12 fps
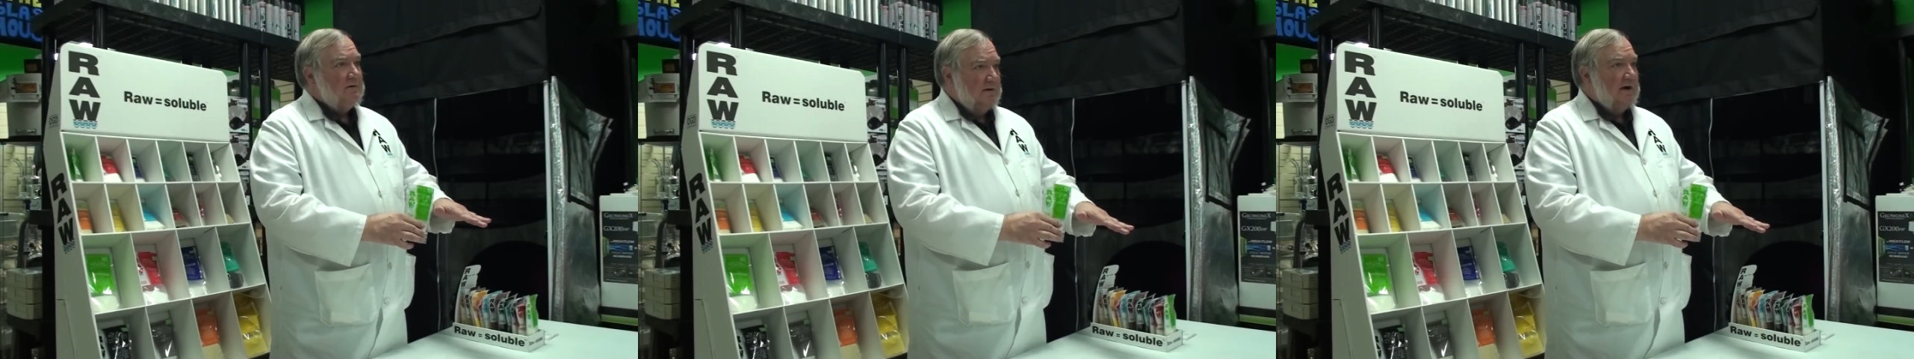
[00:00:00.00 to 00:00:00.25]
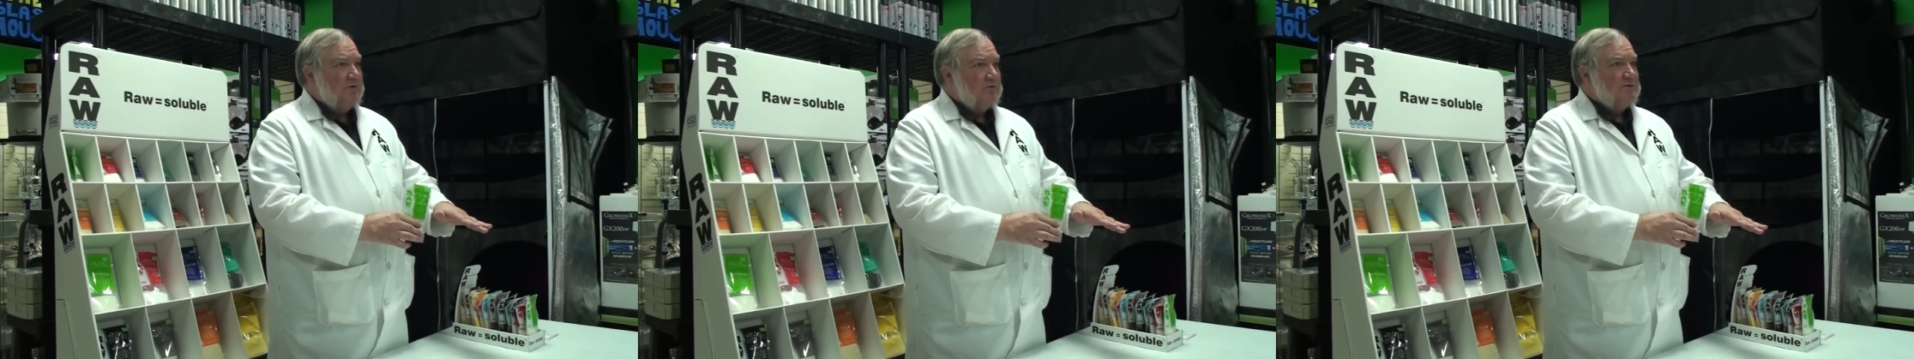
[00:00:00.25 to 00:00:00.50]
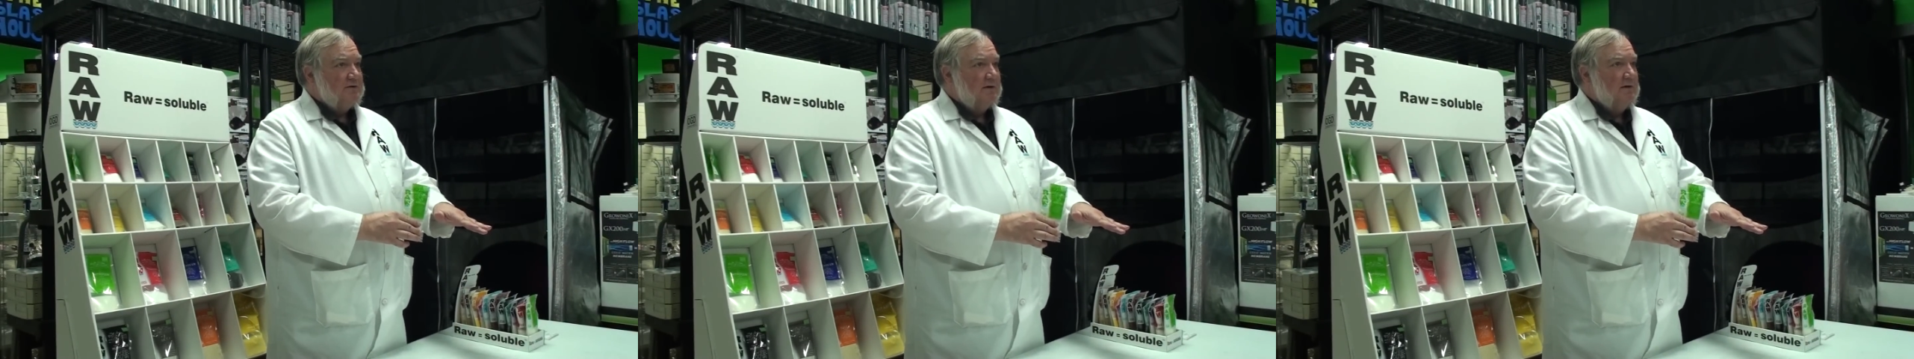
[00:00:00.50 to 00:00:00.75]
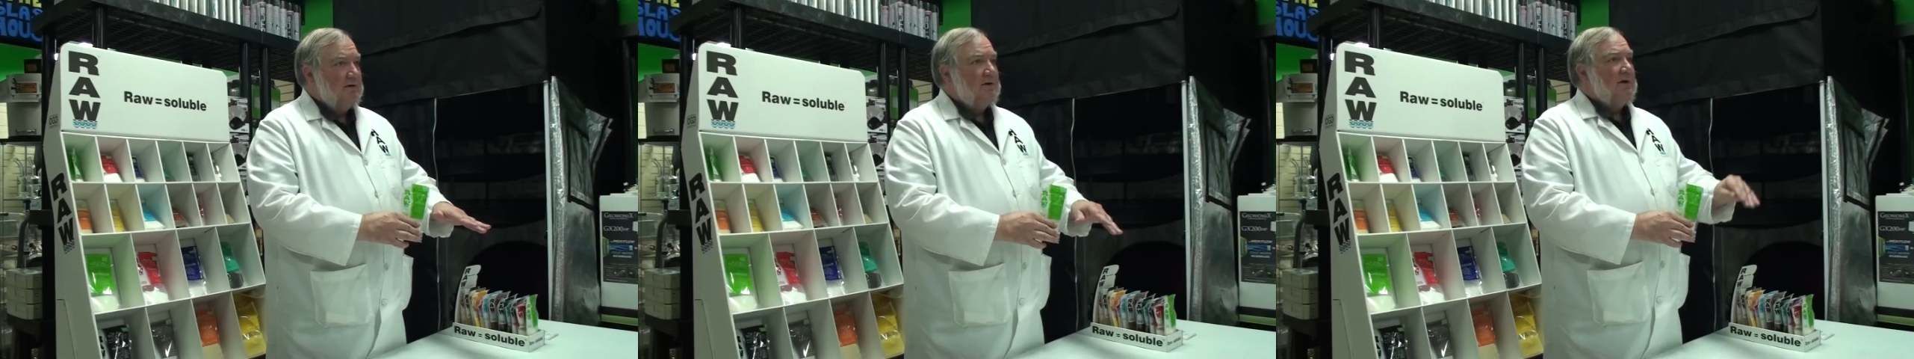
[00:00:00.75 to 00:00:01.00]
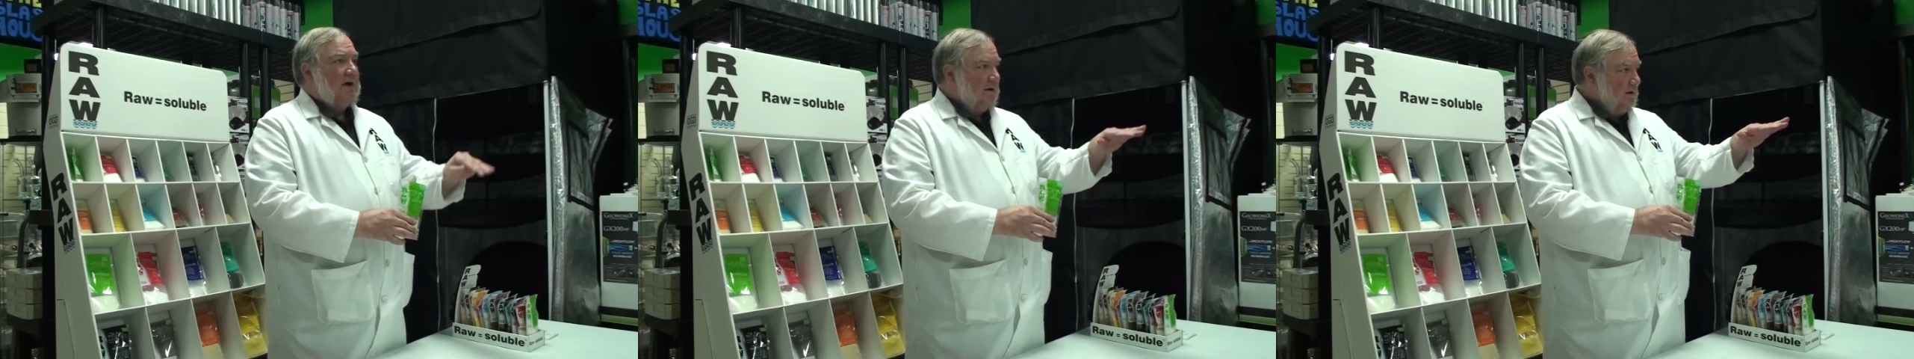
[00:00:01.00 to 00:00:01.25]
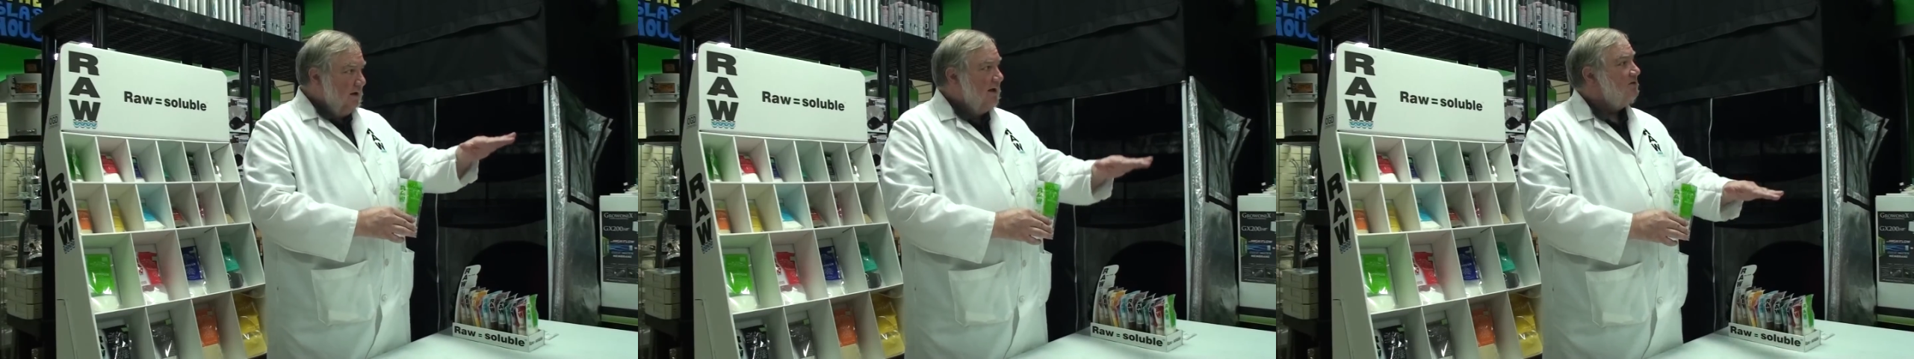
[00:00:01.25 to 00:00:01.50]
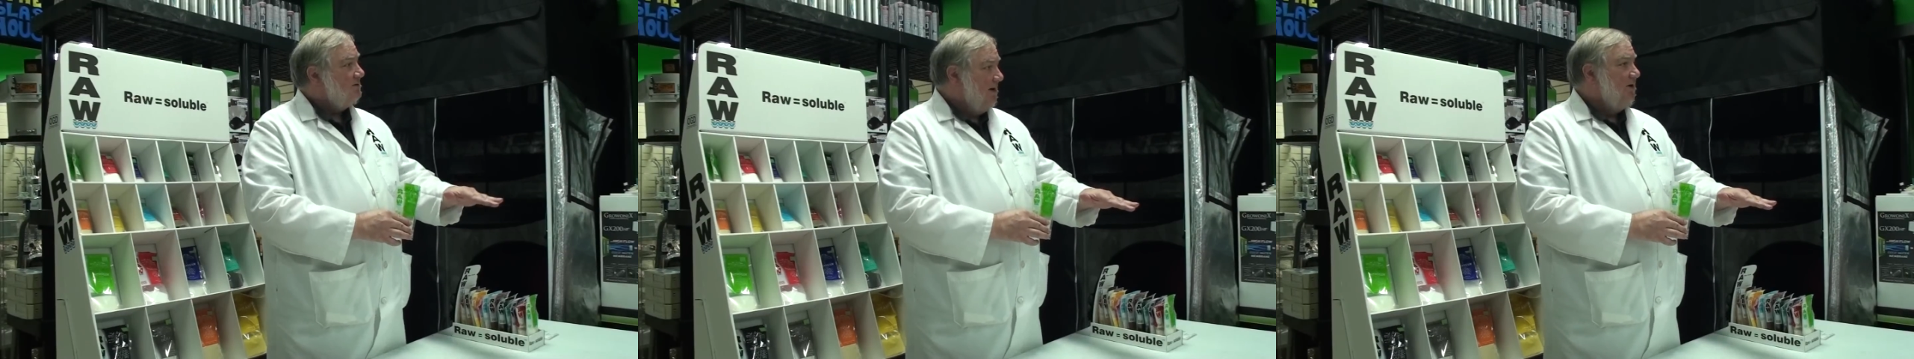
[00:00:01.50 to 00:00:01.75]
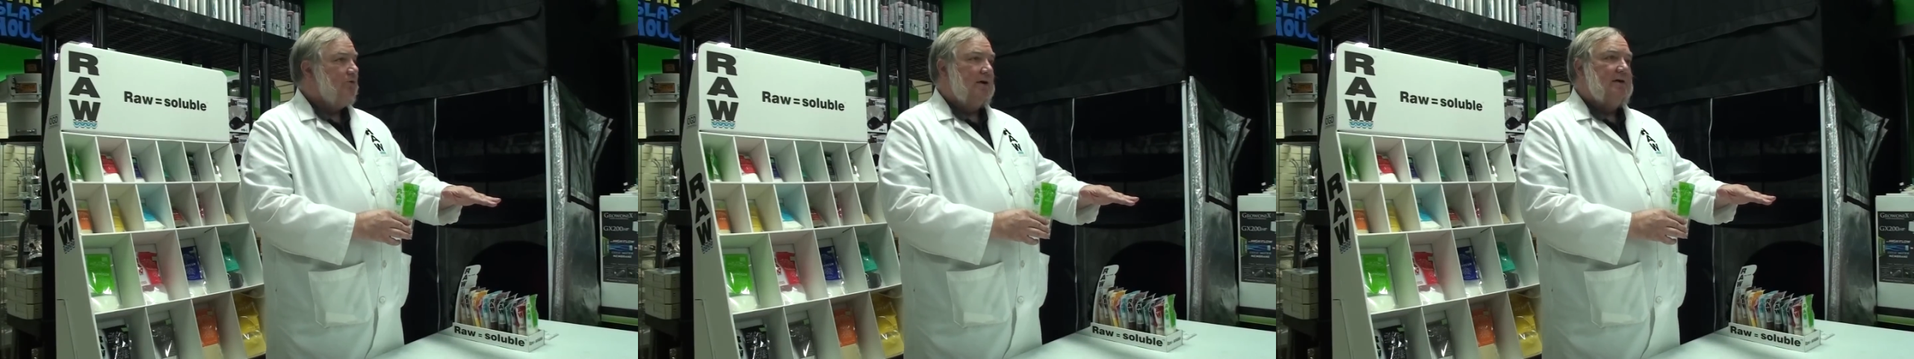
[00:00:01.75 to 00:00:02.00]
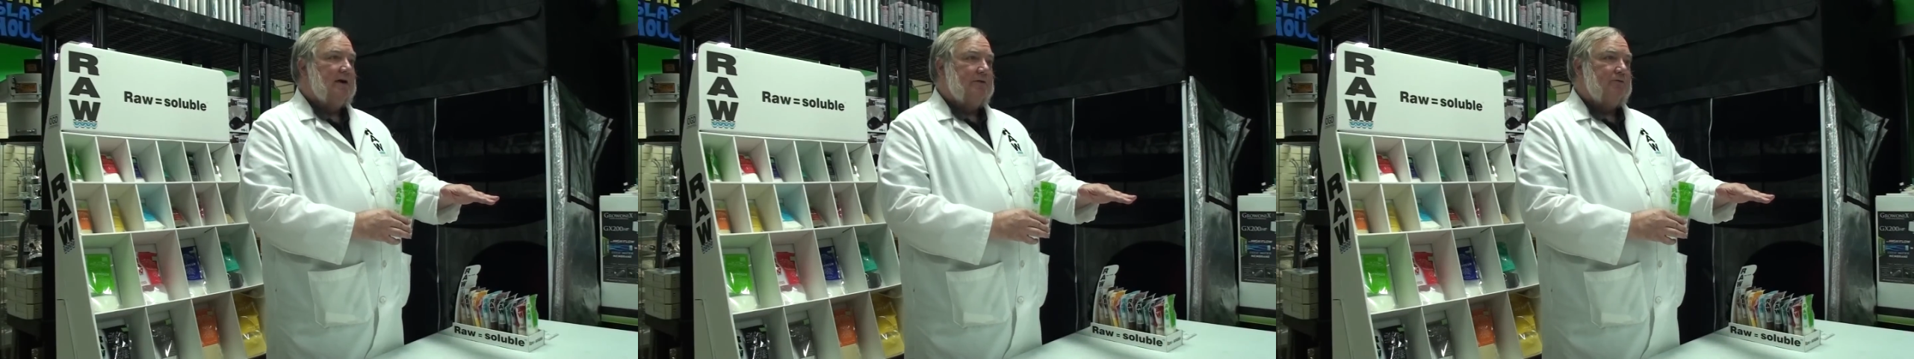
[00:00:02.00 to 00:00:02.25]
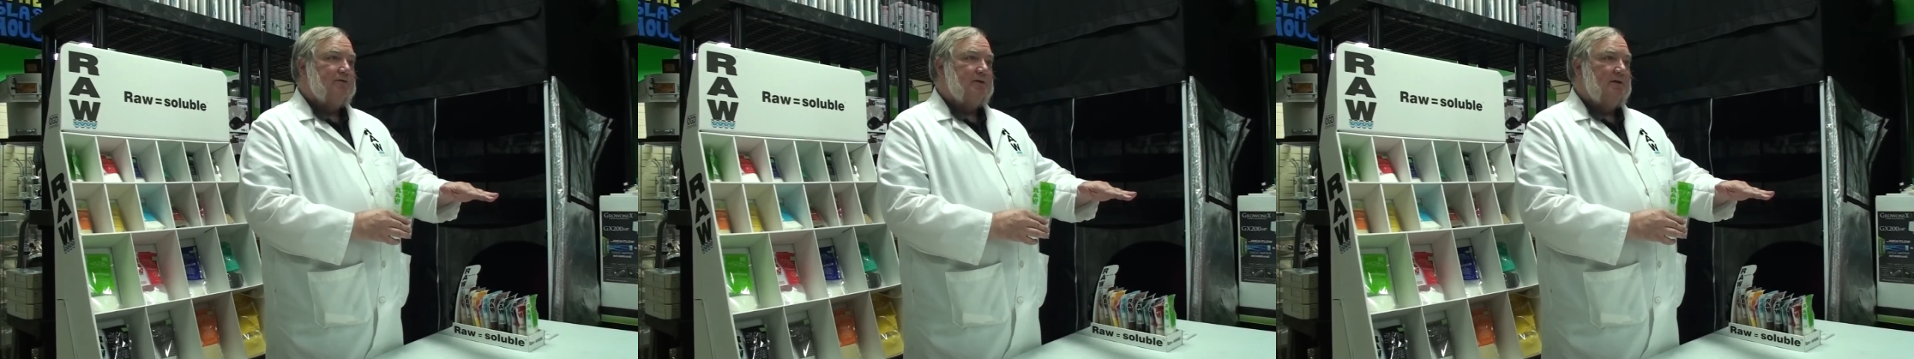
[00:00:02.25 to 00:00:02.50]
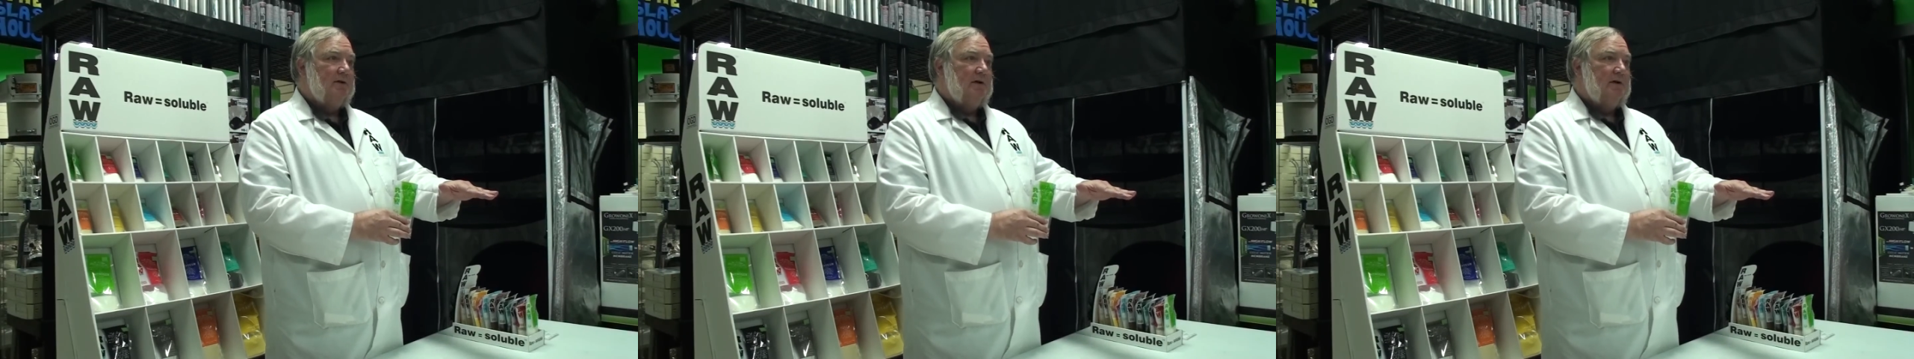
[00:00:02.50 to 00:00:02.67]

nitrogen and less nitrate nitrogen.